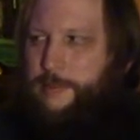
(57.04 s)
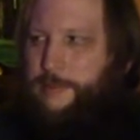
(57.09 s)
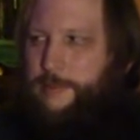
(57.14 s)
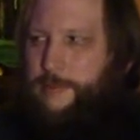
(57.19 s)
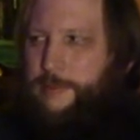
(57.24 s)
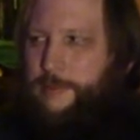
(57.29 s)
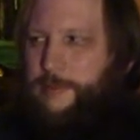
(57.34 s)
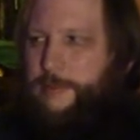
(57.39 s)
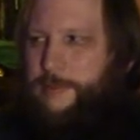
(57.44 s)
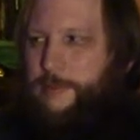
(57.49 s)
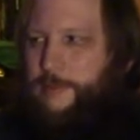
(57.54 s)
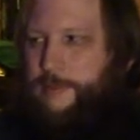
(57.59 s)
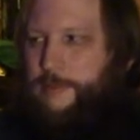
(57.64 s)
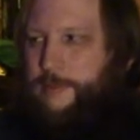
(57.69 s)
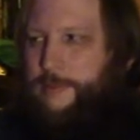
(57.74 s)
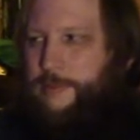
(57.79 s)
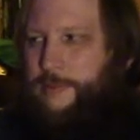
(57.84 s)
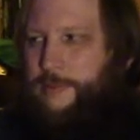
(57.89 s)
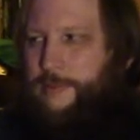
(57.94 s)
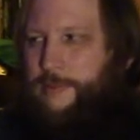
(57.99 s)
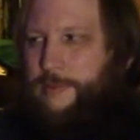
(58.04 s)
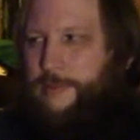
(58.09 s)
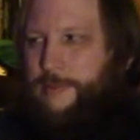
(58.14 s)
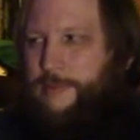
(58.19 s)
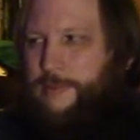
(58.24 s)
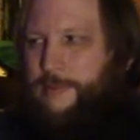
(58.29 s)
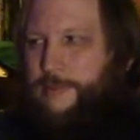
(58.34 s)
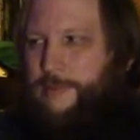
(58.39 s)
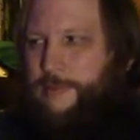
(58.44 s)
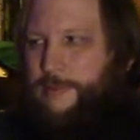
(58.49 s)

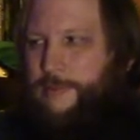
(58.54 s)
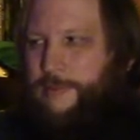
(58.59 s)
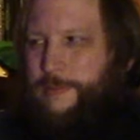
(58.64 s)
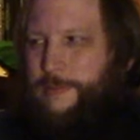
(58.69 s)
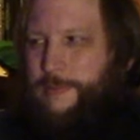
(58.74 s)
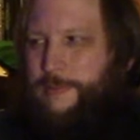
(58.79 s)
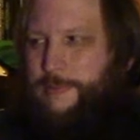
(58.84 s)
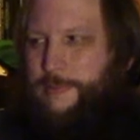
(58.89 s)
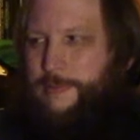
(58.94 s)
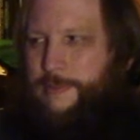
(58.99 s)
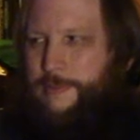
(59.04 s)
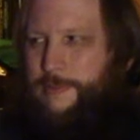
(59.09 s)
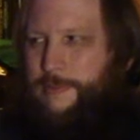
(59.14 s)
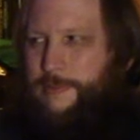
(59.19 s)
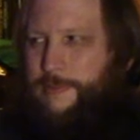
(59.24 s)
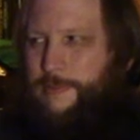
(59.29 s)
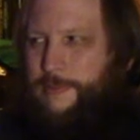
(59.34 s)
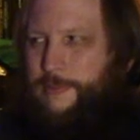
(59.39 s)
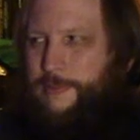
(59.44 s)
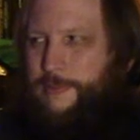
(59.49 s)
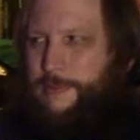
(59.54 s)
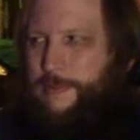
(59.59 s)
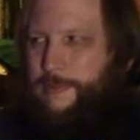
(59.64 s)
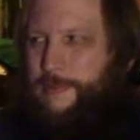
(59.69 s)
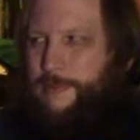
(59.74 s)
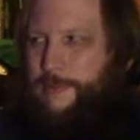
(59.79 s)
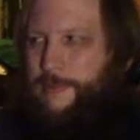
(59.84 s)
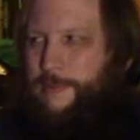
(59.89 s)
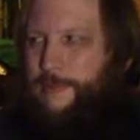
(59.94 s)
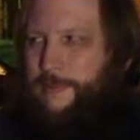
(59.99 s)

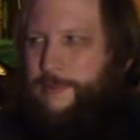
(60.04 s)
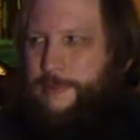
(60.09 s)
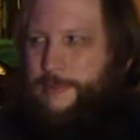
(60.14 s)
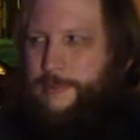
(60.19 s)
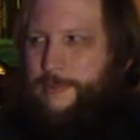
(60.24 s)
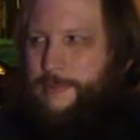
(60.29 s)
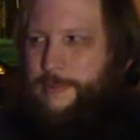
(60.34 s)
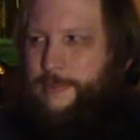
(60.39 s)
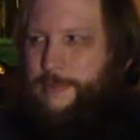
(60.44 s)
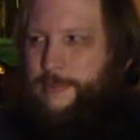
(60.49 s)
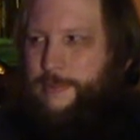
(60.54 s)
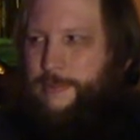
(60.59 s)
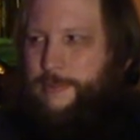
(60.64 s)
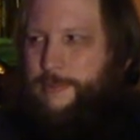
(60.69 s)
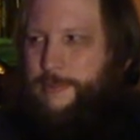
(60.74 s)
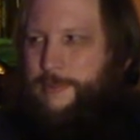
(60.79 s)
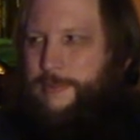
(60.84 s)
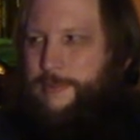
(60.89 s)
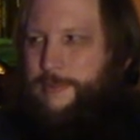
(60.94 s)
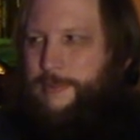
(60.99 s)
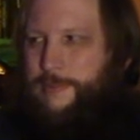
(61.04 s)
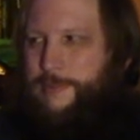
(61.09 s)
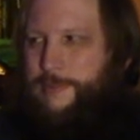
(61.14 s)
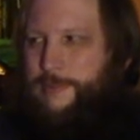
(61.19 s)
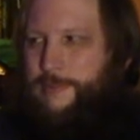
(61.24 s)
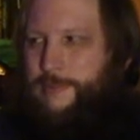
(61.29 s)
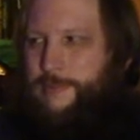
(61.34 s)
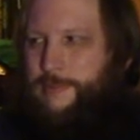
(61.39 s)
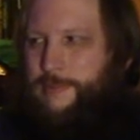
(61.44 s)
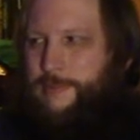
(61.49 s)

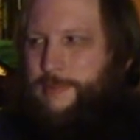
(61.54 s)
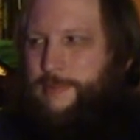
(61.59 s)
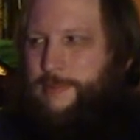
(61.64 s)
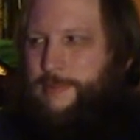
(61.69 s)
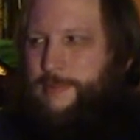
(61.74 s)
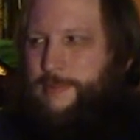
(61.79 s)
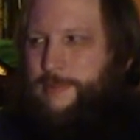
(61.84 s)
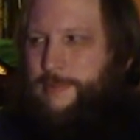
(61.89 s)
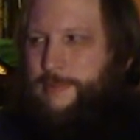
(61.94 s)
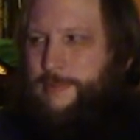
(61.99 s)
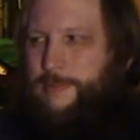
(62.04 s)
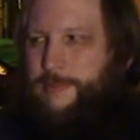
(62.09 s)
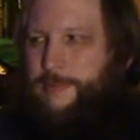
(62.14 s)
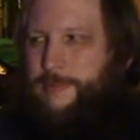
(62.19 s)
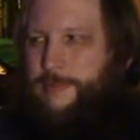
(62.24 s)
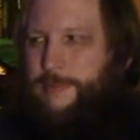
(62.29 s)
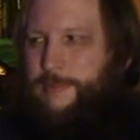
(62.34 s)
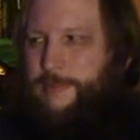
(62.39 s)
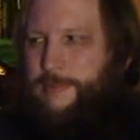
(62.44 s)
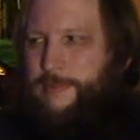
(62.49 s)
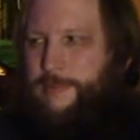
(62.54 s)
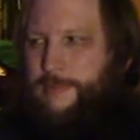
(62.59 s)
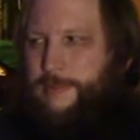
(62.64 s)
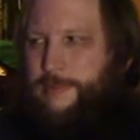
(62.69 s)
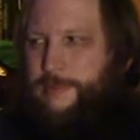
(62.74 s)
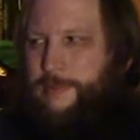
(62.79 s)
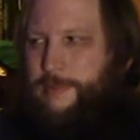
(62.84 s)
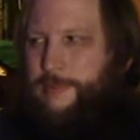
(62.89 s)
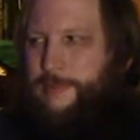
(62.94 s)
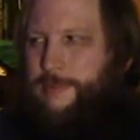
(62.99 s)

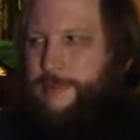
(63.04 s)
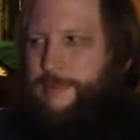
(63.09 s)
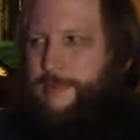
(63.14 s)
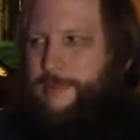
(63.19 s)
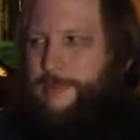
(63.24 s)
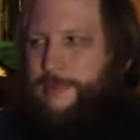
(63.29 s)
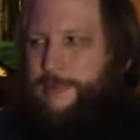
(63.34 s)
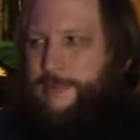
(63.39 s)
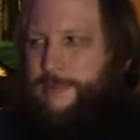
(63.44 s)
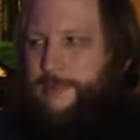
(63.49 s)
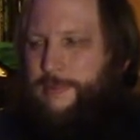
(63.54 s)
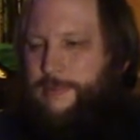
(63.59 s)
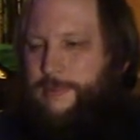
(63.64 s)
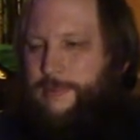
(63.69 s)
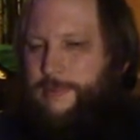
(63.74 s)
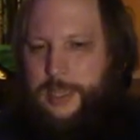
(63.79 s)
This person isn't speaking.